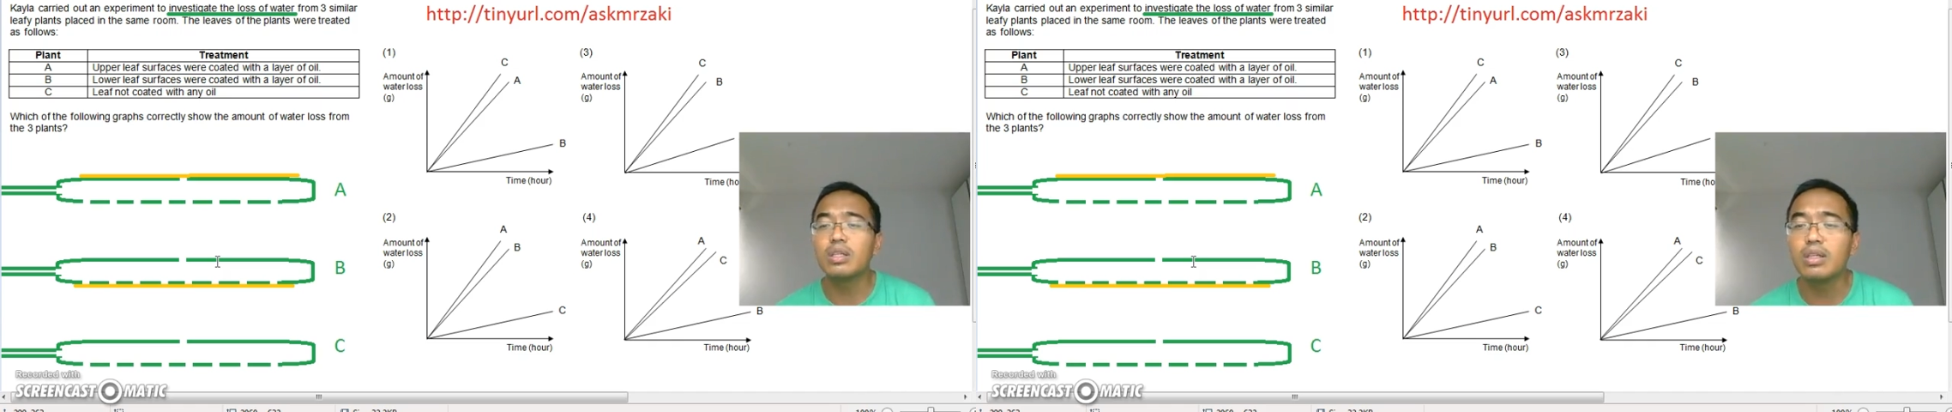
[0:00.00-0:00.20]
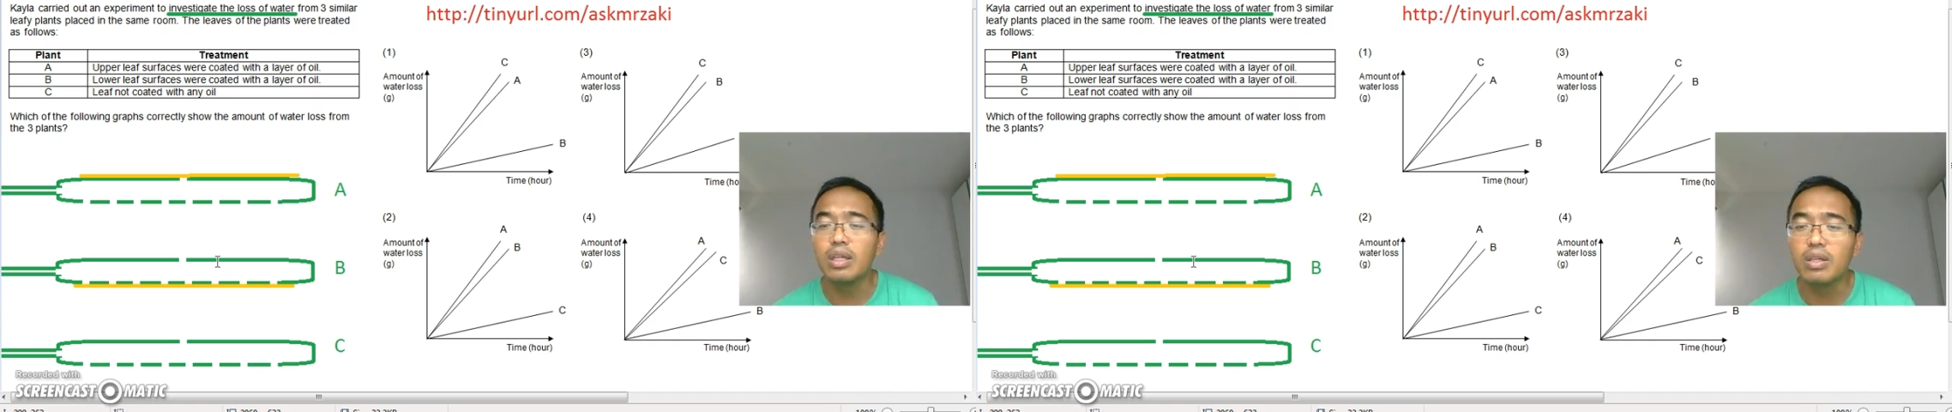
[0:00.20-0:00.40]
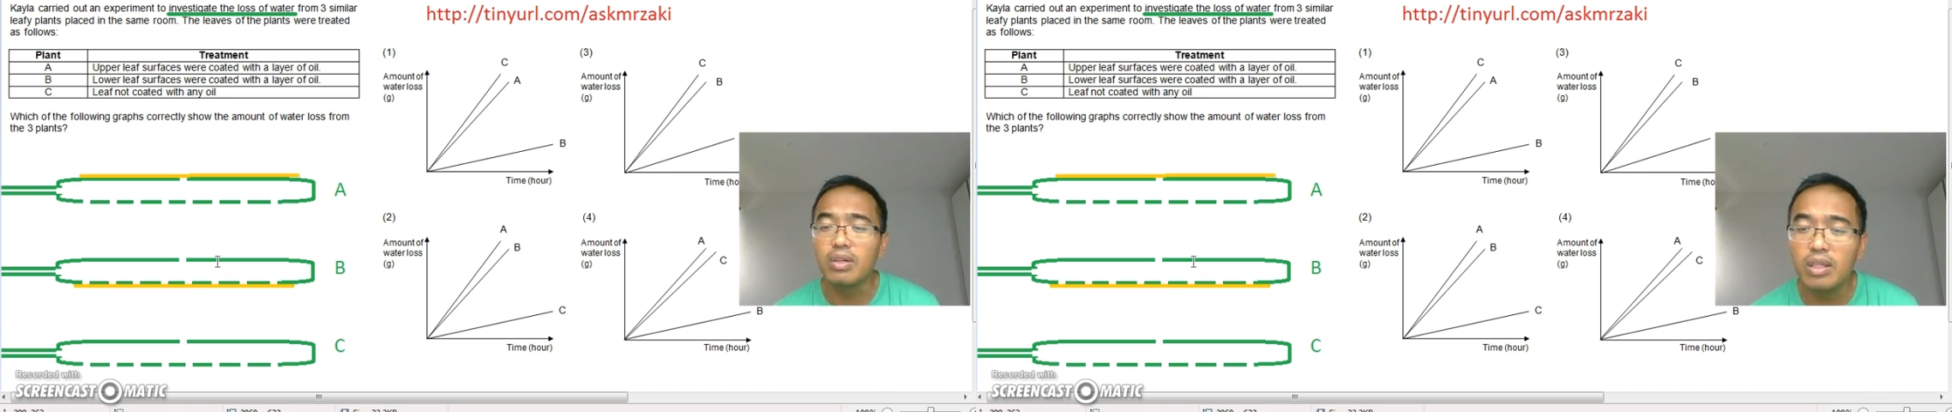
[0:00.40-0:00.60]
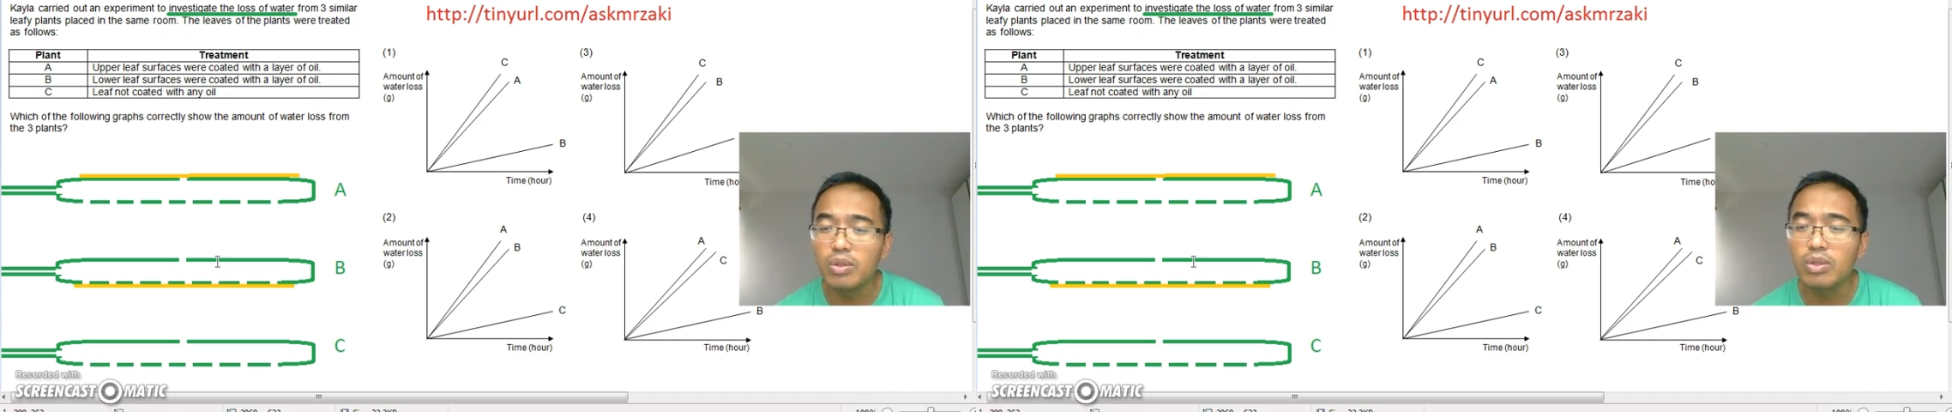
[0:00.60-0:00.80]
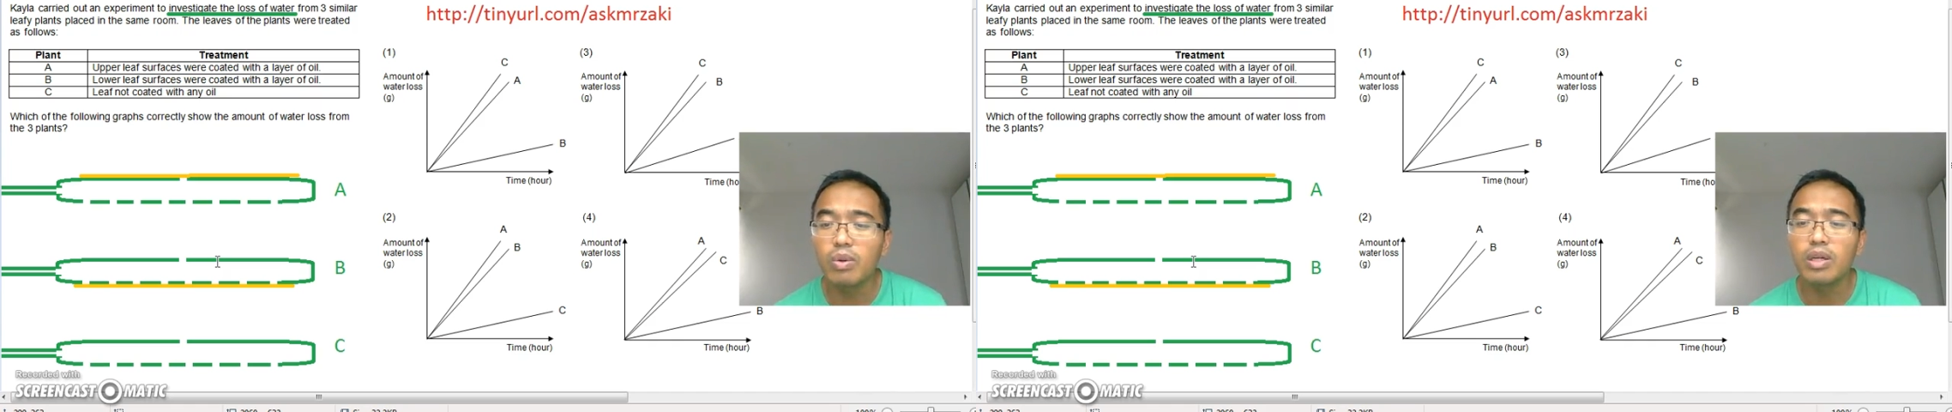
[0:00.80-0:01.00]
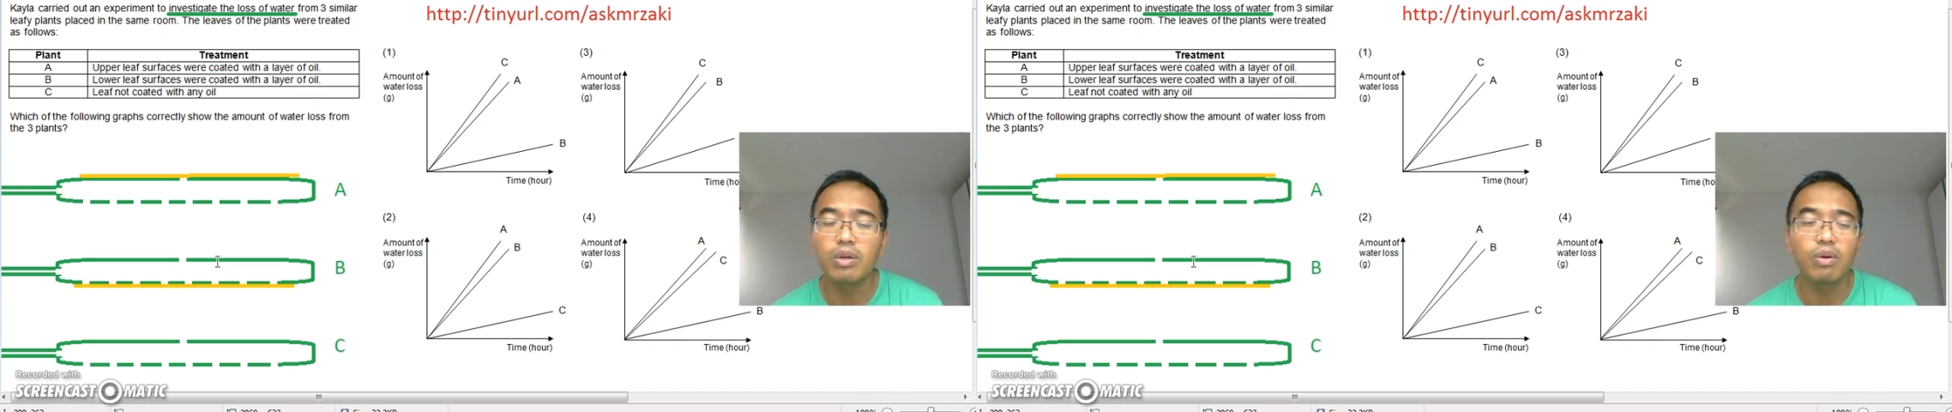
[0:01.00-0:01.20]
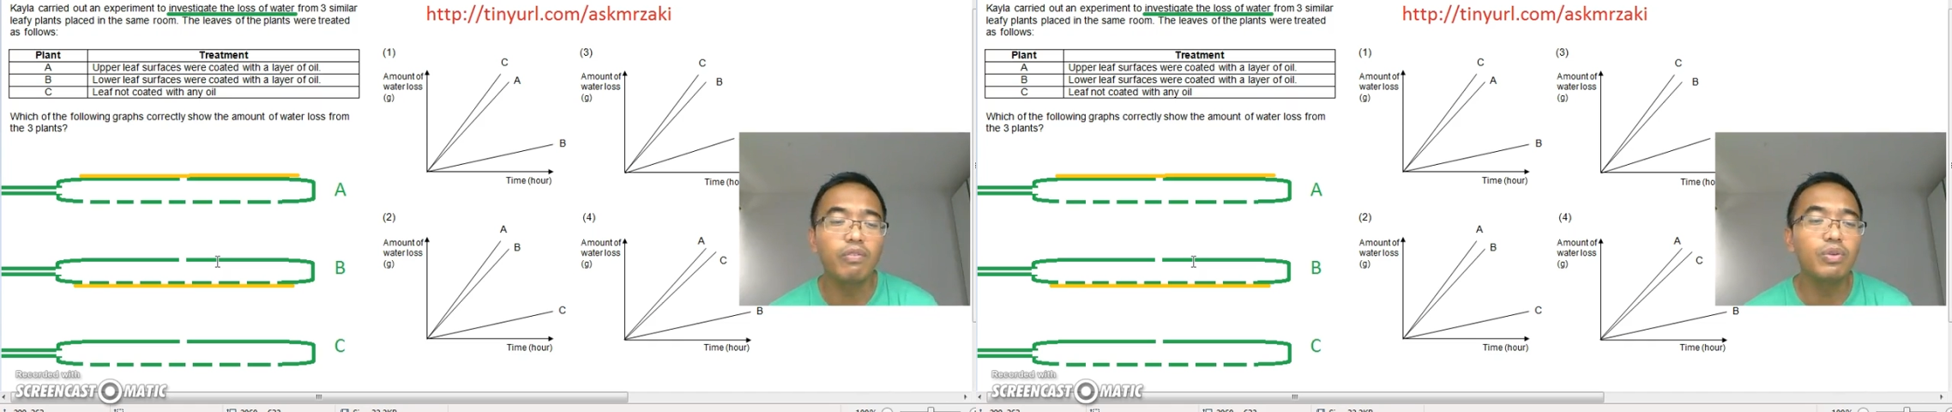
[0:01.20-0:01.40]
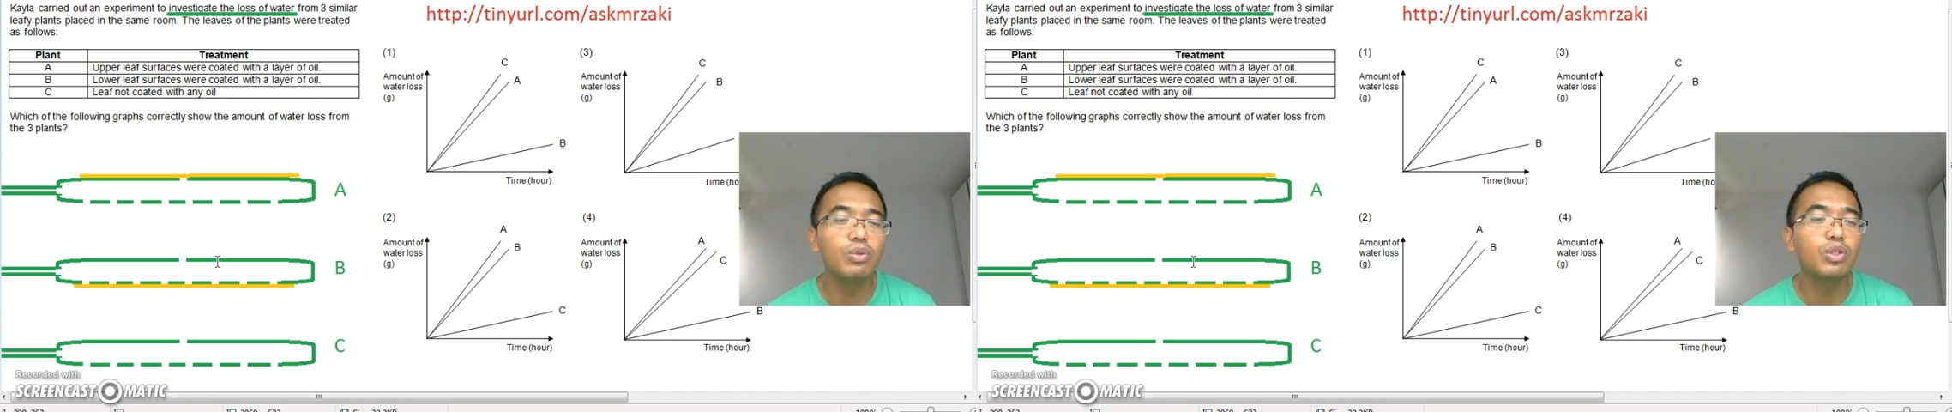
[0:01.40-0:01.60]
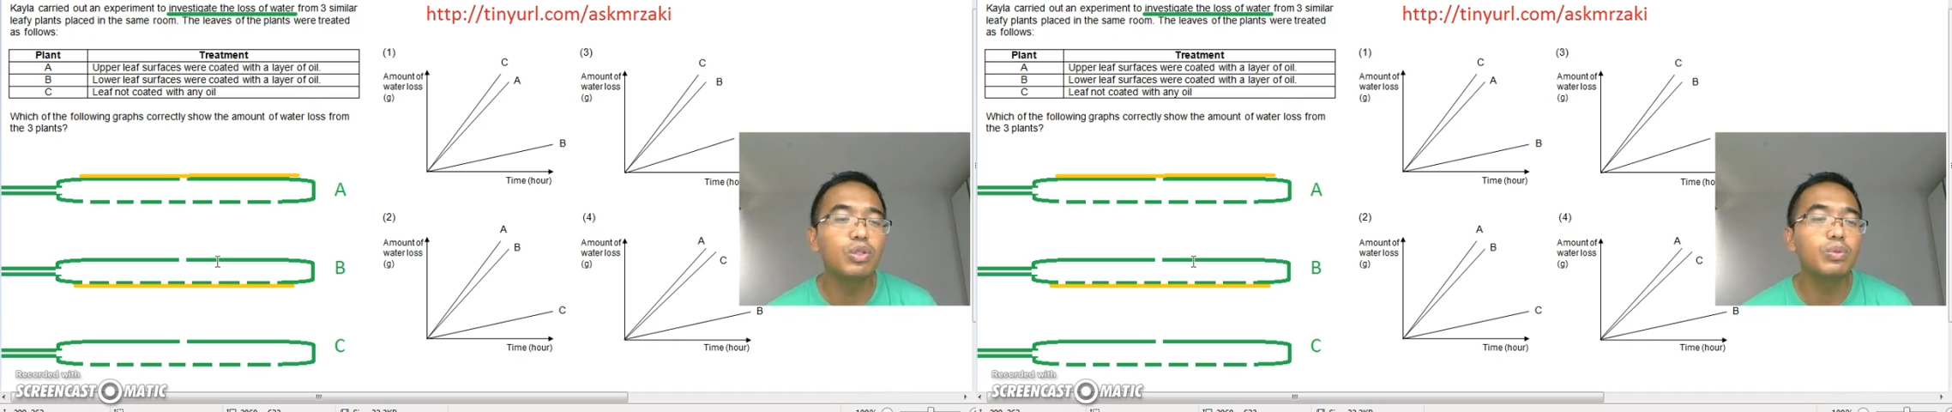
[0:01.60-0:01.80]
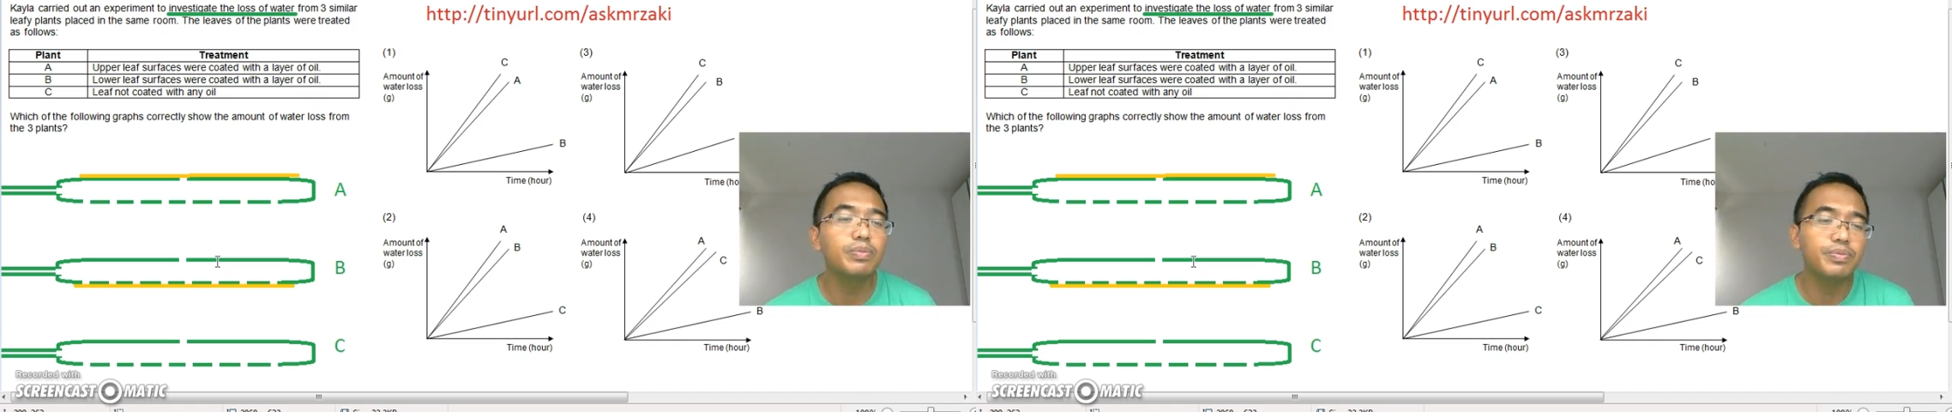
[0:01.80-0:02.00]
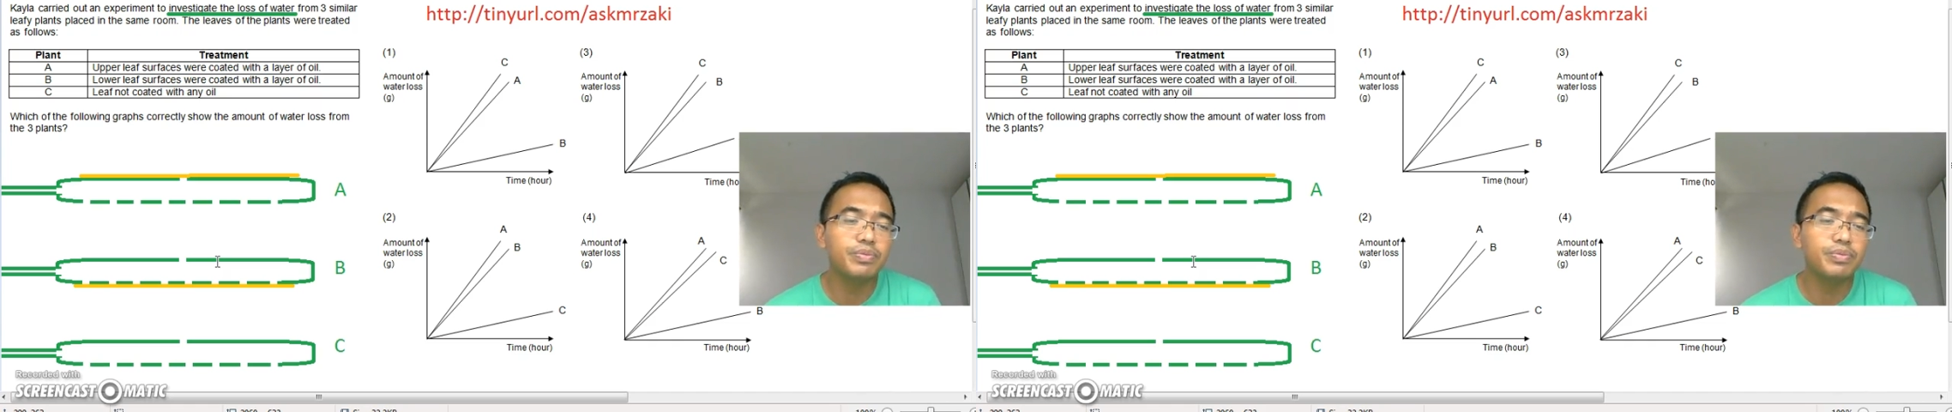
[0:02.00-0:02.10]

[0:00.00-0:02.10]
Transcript: really do not want to confuse you.